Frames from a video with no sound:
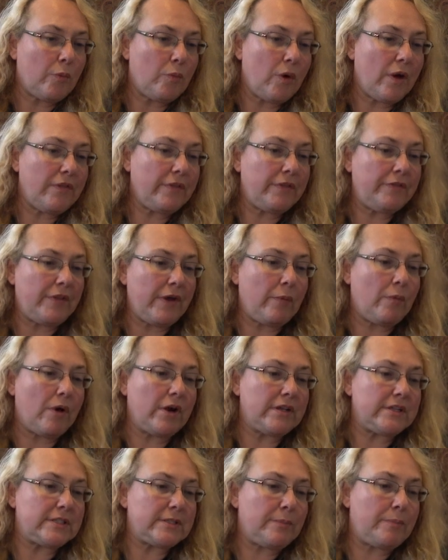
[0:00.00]
one that they
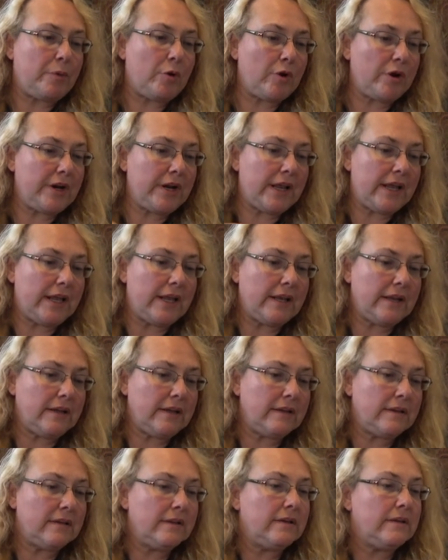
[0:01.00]
want us to put it in,
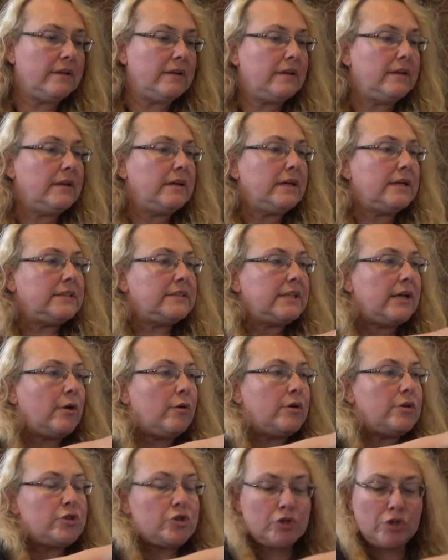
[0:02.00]
because they
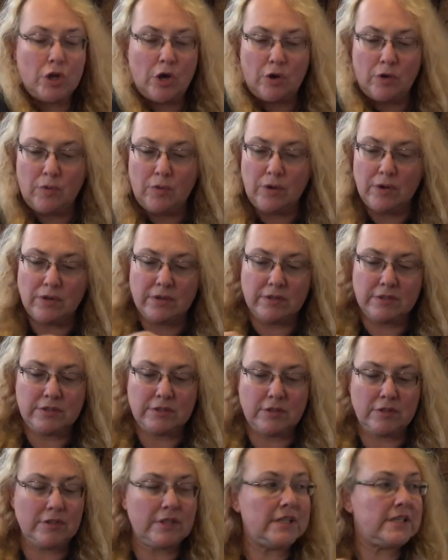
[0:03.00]
always show,
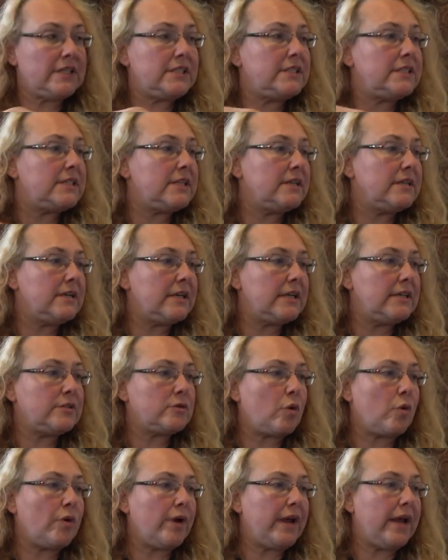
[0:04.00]
so this is
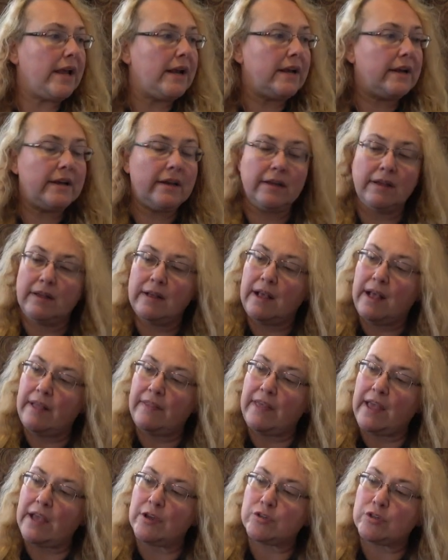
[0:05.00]
oriented,
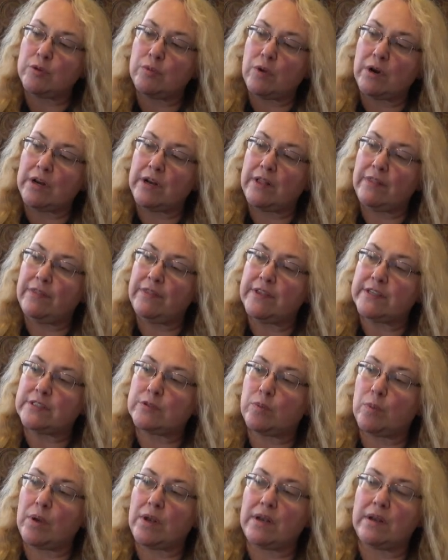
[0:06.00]
and they actually want it in
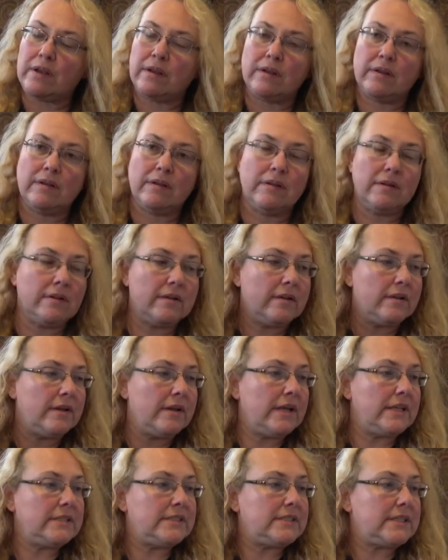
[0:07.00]
this one.
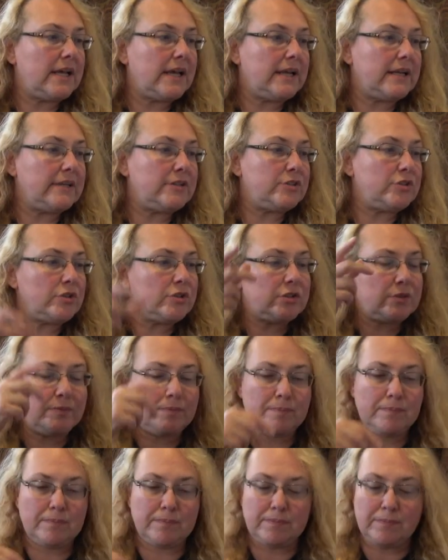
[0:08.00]
Instead, it's used,
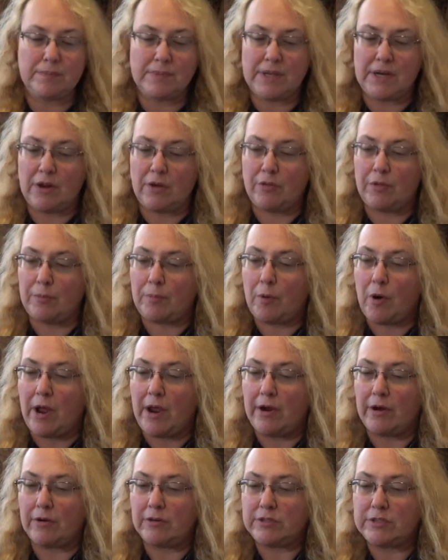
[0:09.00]
the
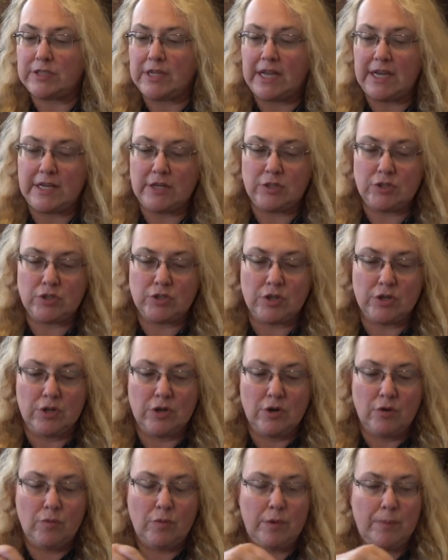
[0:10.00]
prior stage
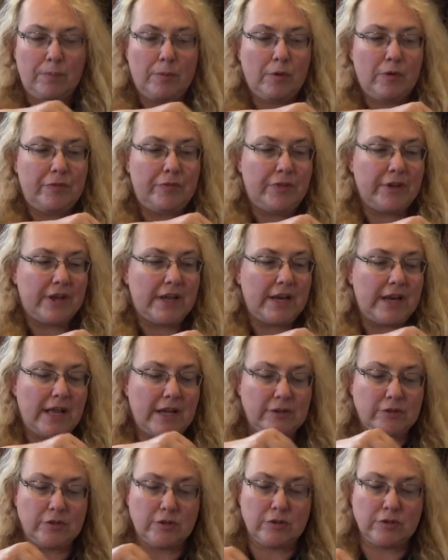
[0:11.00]
we put the
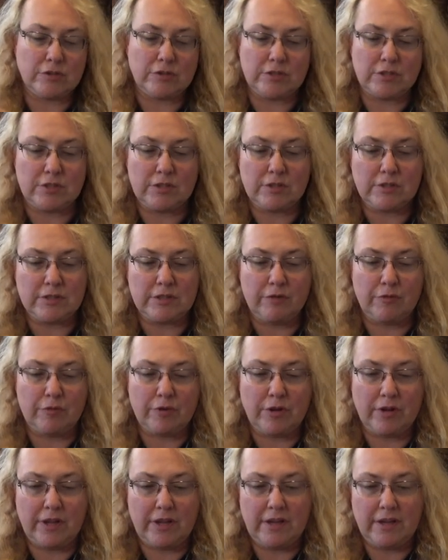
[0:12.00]
connectors
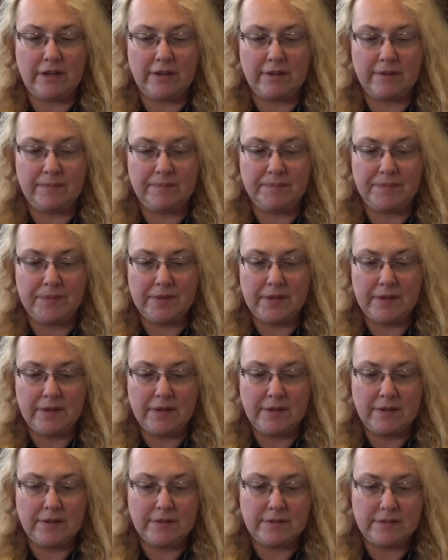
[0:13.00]
differently.
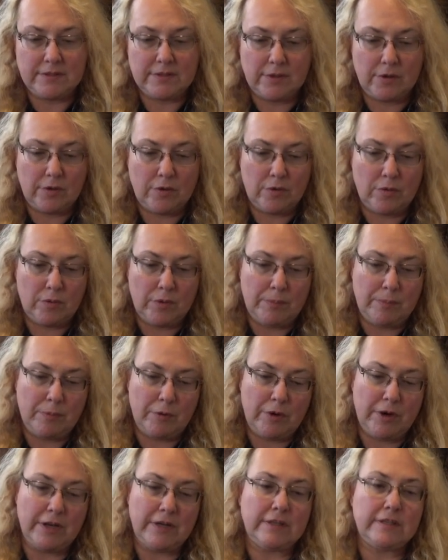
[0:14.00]
So we
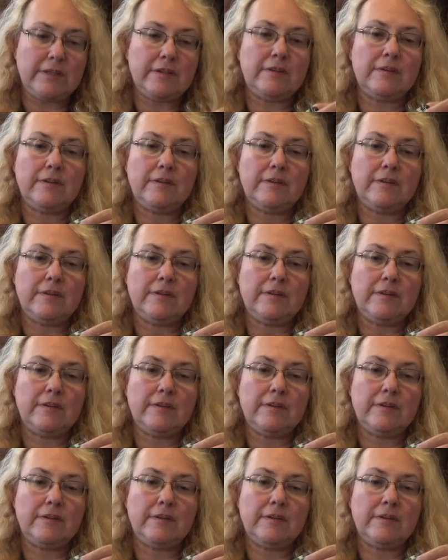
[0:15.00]
put it,